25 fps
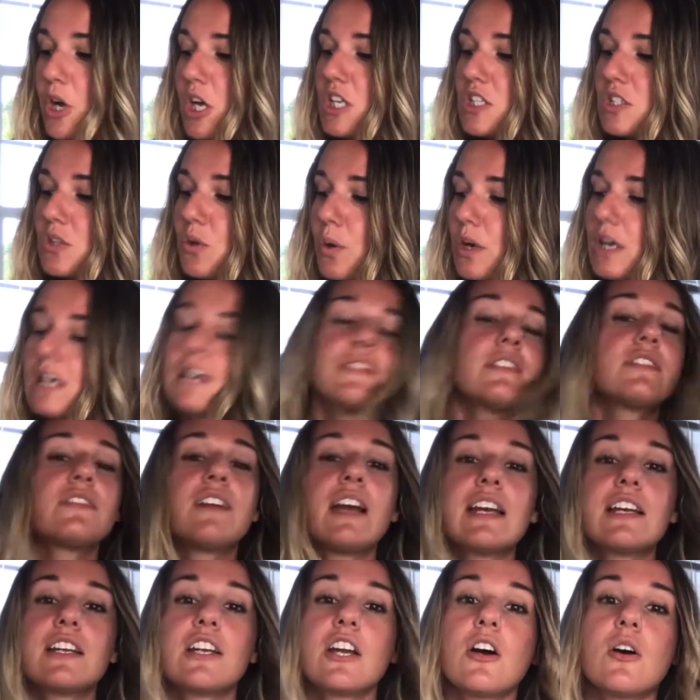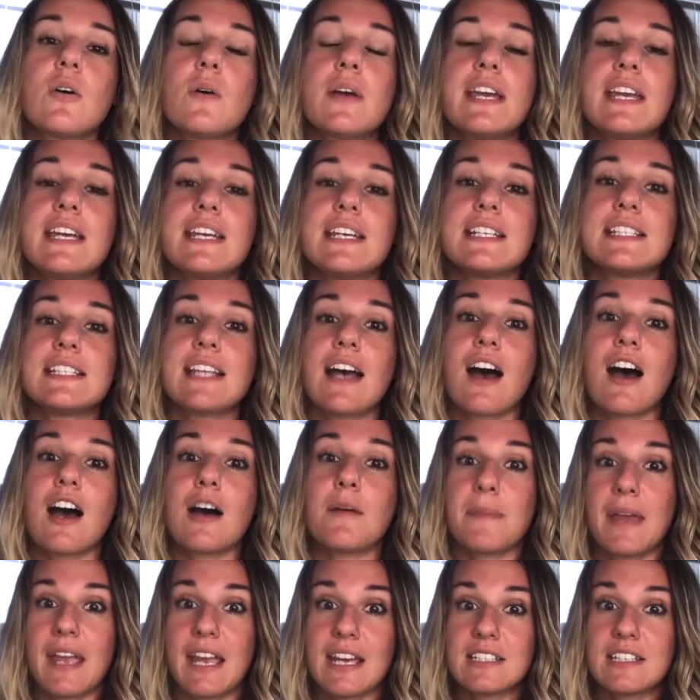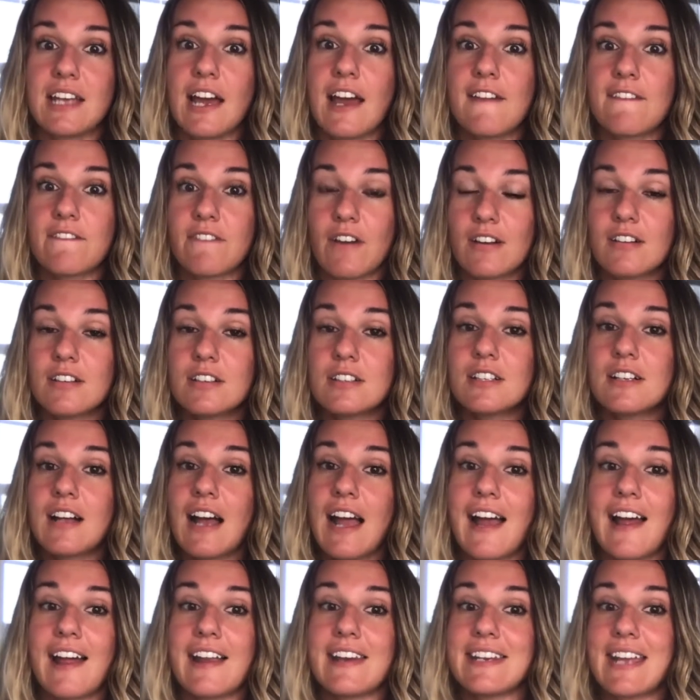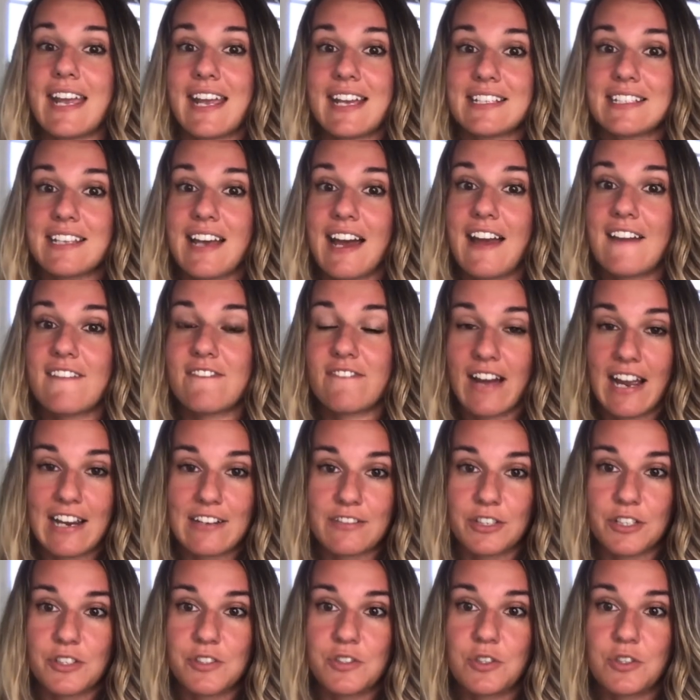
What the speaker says: So oil of oregano is antifungal and antiviral.